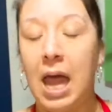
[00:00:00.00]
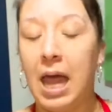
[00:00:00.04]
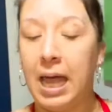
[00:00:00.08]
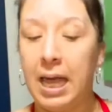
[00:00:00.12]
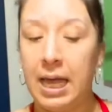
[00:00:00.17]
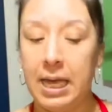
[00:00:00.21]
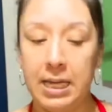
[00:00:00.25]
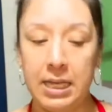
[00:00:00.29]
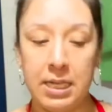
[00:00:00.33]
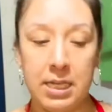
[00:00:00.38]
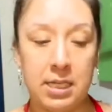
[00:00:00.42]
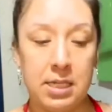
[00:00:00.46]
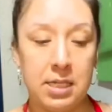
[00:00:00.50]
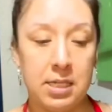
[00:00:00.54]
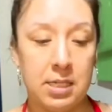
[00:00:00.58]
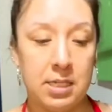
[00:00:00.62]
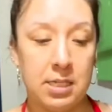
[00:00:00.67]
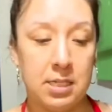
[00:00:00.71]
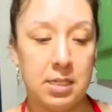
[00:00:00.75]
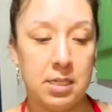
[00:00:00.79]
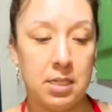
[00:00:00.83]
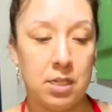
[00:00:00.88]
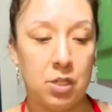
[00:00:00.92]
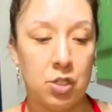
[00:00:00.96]
It
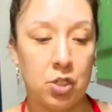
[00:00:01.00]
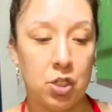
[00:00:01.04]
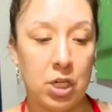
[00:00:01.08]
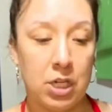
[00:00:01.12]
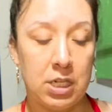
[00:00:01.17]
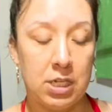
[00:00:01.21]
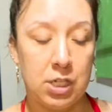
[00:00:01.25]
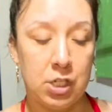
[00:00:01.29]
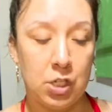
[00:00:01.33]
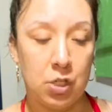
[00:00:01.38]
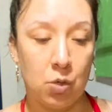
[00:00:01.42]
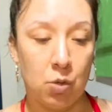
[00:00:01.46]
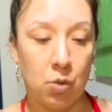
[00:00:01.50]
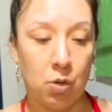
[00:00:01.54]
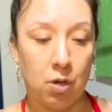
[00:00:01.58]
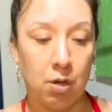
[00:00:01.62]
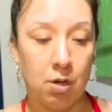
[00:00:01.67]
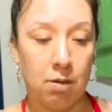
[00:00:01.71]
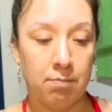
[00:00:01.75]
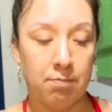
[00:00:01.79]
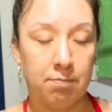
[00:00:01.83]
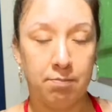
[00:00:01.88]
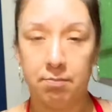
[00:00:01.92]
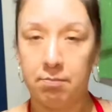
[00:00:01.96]
is just
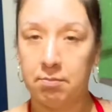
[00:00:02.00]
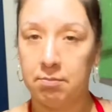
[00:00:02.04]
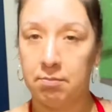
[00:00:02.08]
your